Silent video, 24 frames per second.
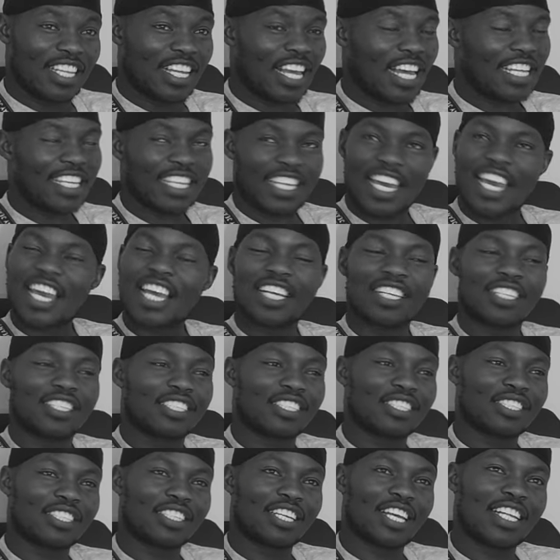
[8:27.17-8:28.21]

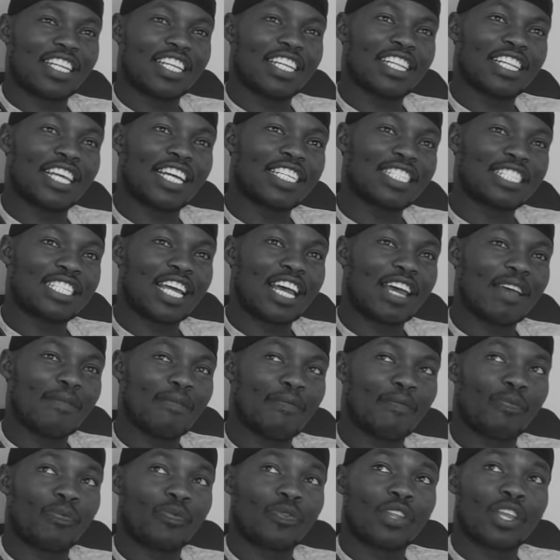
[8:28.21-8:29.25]
Yes, and at that
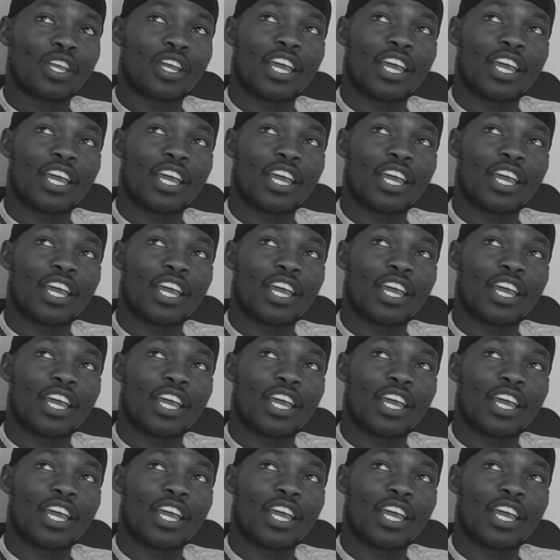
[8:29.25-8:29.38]
time,